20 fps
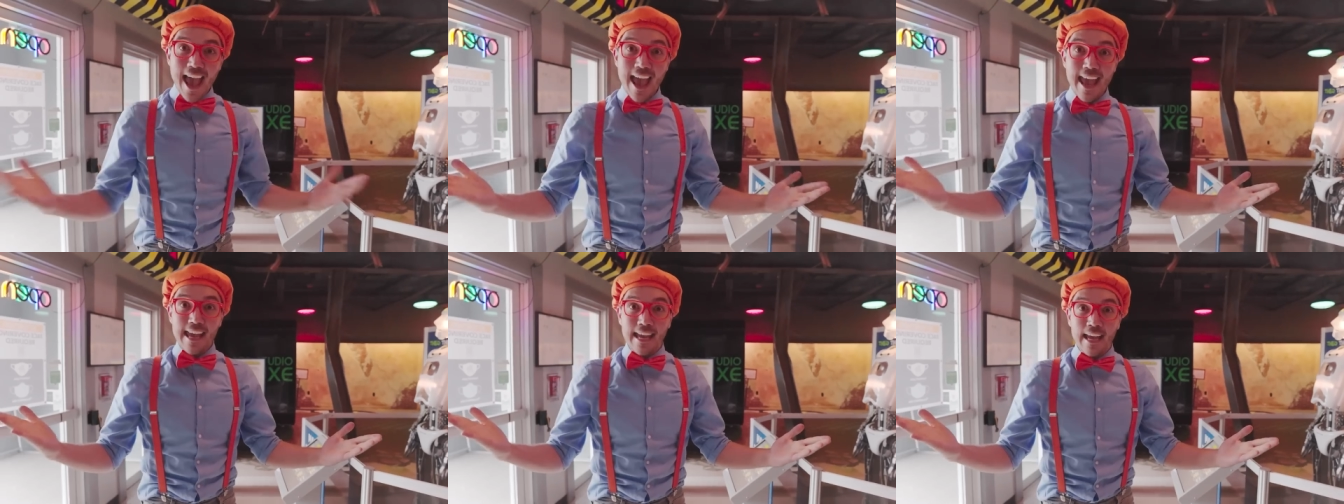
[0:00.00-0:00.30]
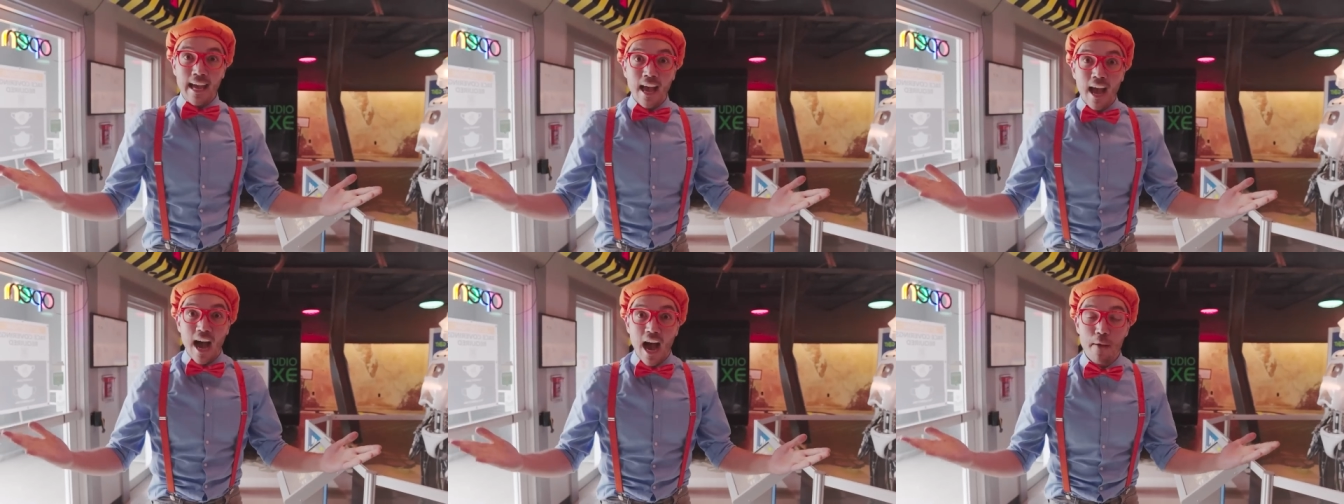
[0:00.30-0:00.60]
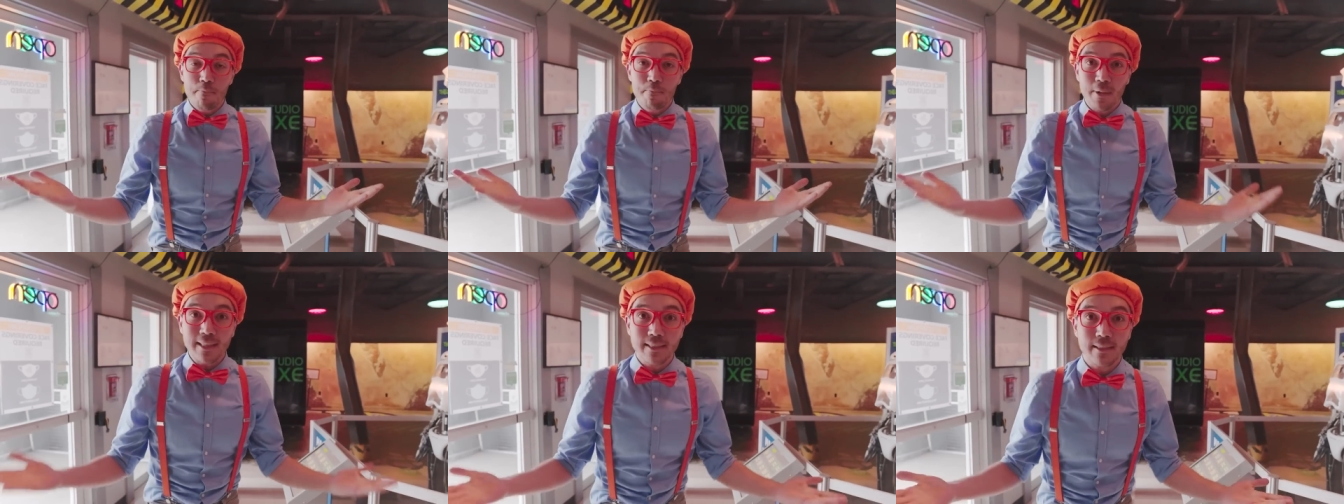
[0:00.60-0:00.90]
hey,
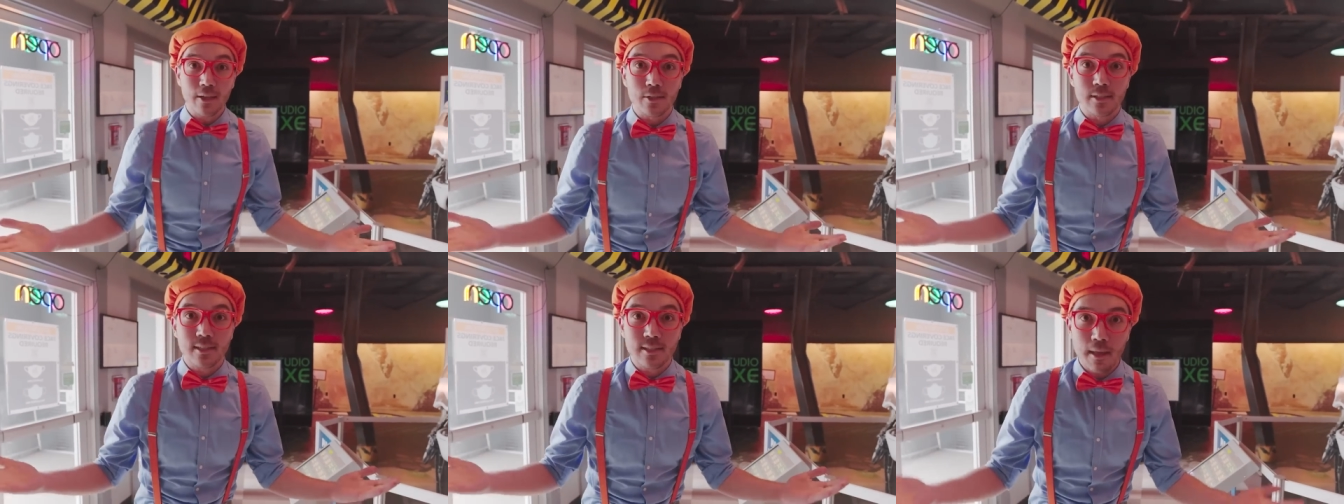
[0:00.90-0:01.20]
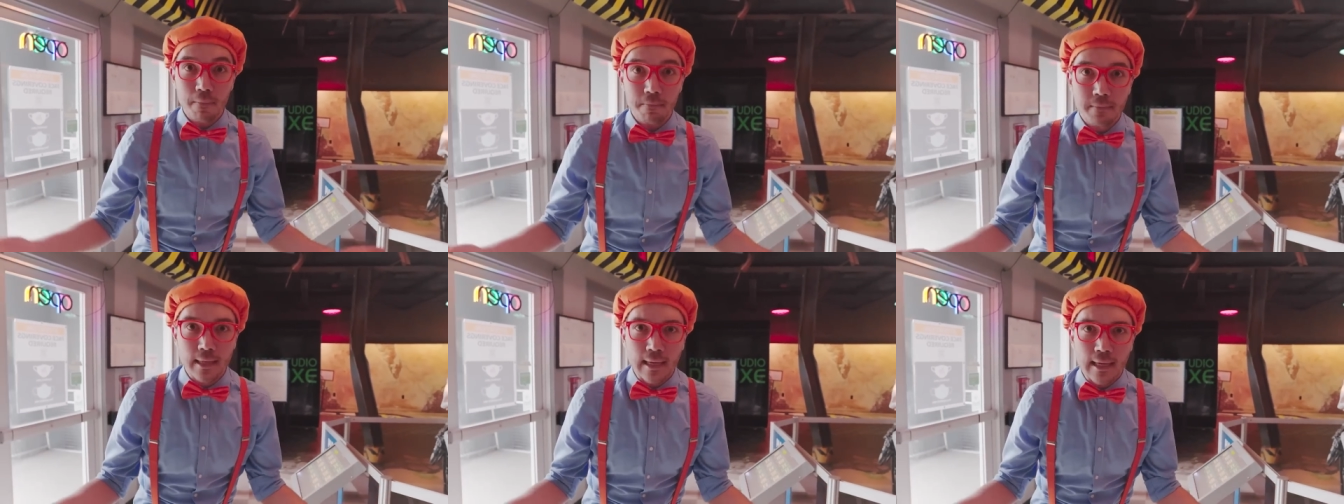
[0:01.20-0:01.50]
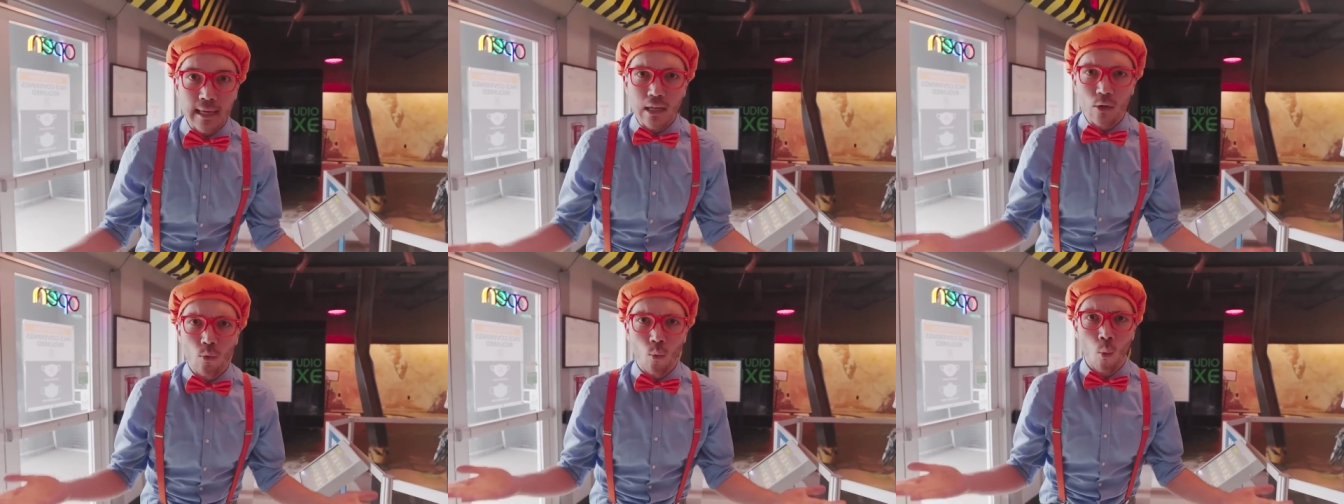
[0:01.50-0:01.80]
I bet there's something
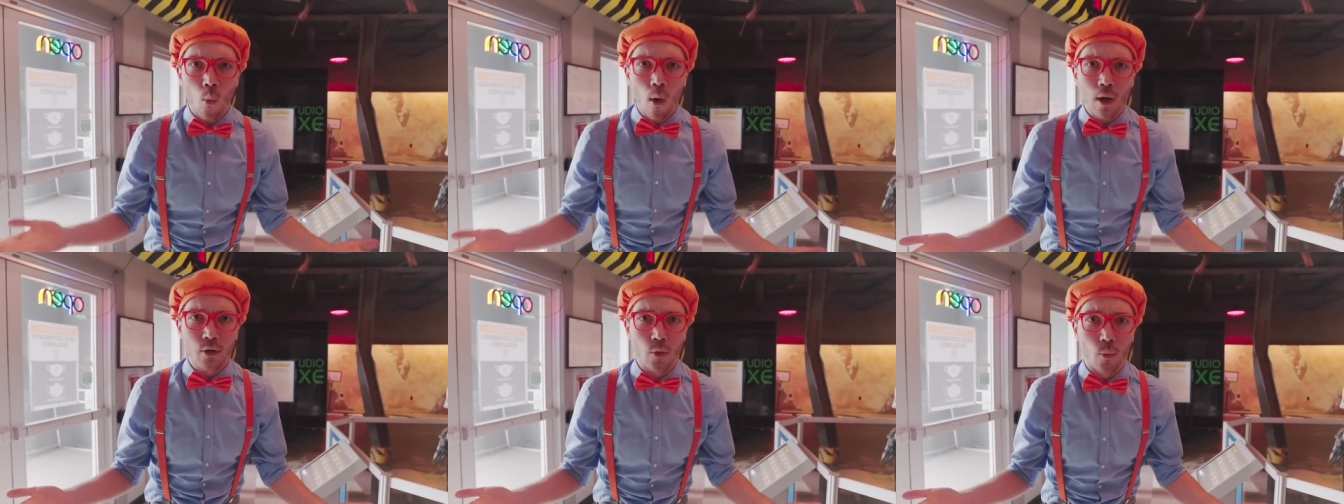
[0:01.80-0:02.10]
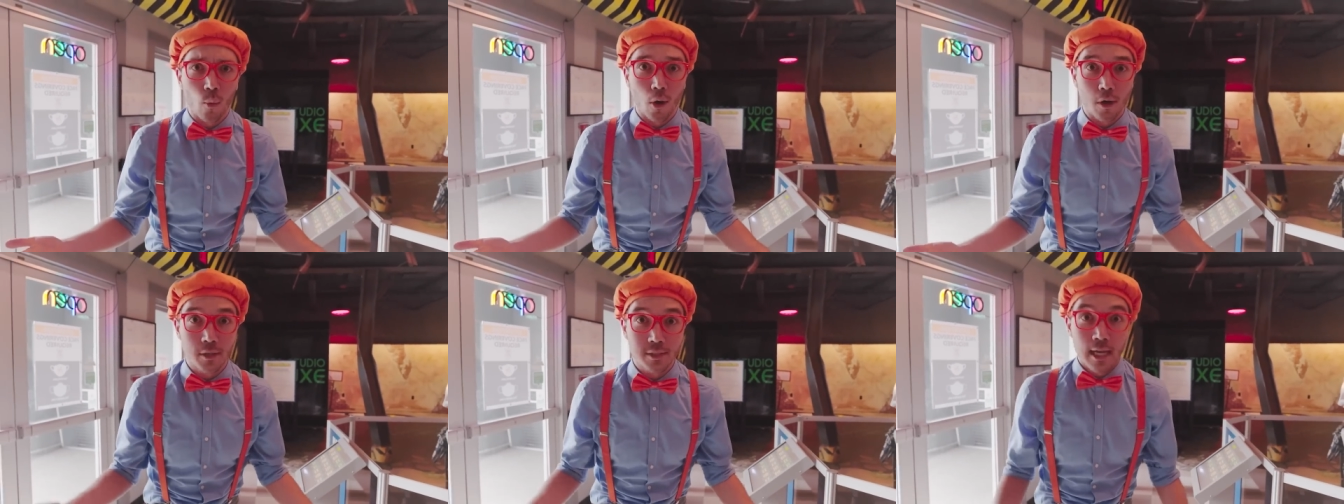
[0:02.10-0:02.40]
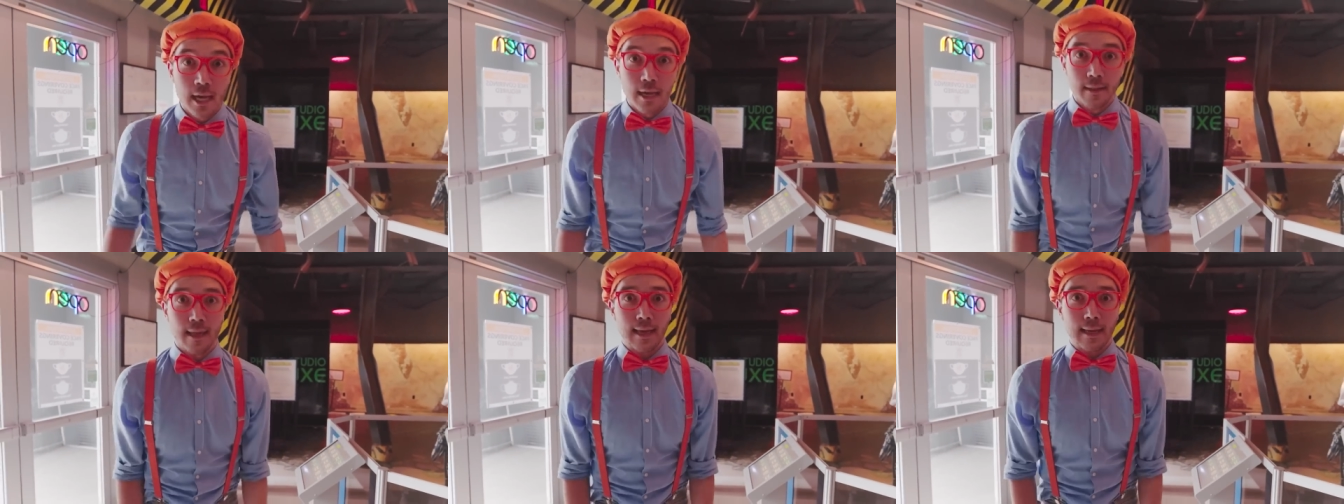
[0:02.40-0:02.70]
in Wonderworks
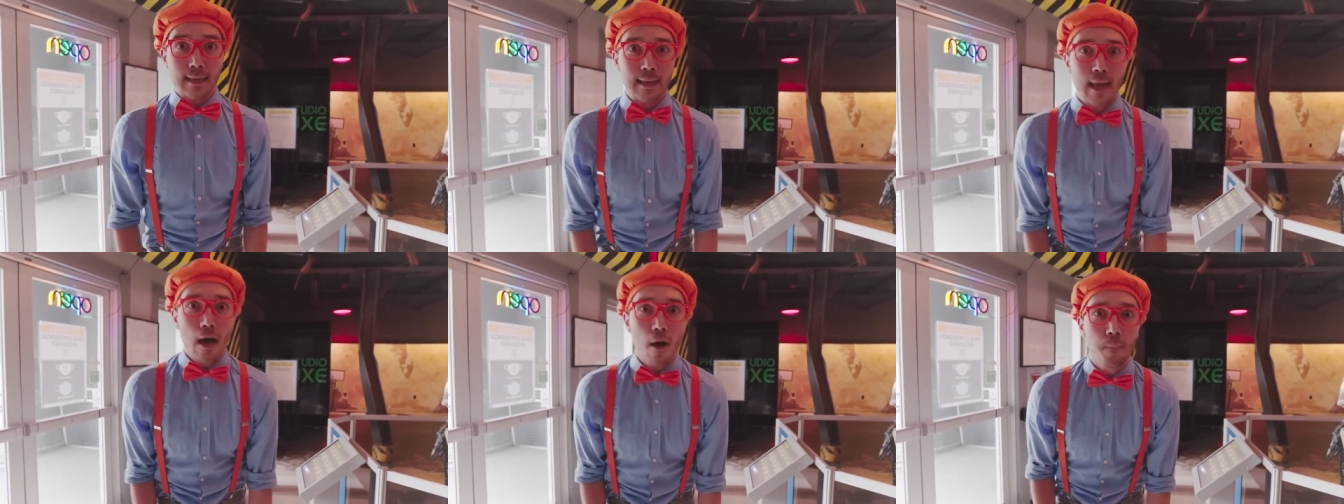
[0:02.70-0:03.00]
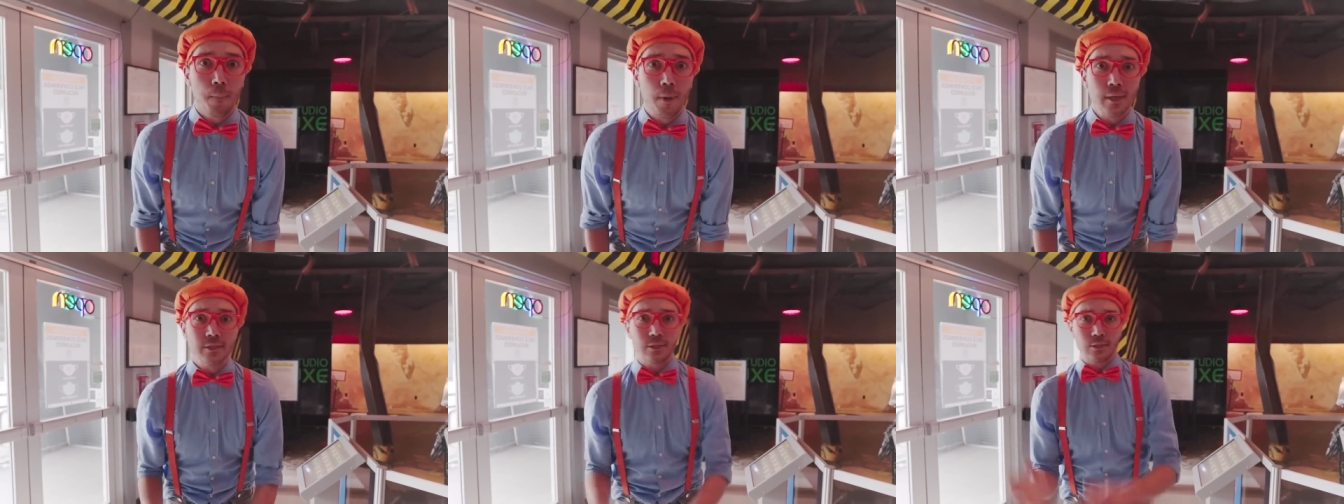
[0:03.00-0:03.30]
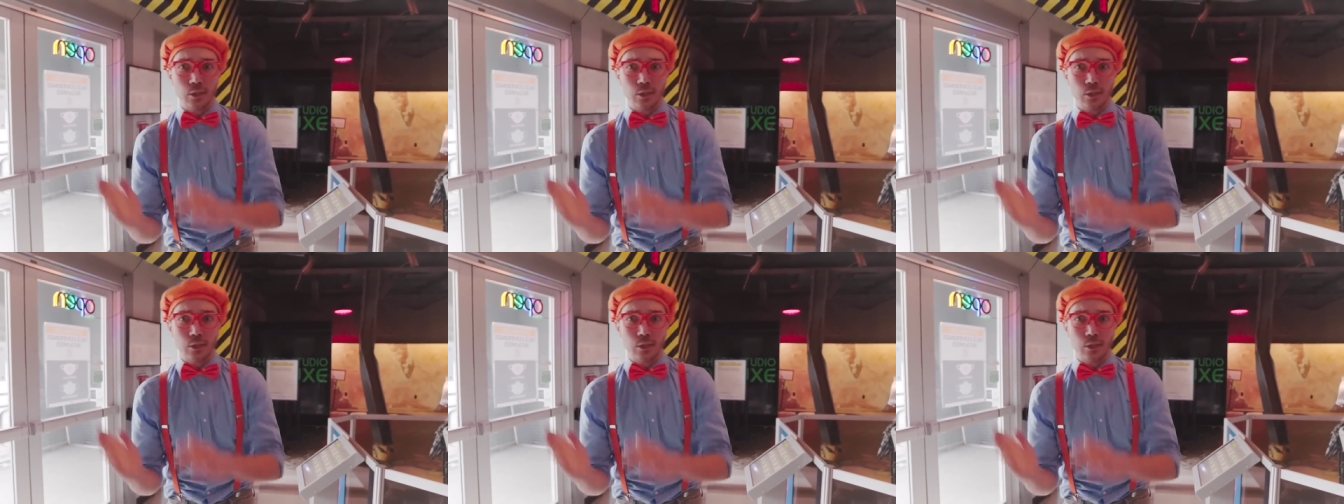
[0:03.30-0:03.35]
that can help us